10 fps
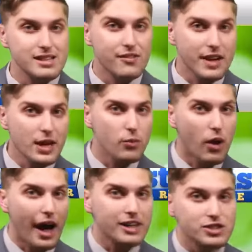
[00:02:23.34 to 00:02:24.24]
heat
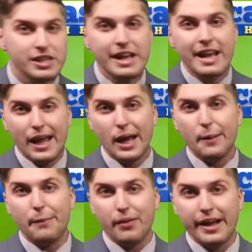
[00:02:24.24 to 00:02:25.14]
watch
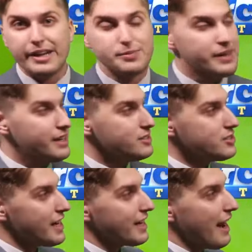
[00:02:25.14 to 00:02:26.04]
in place because check it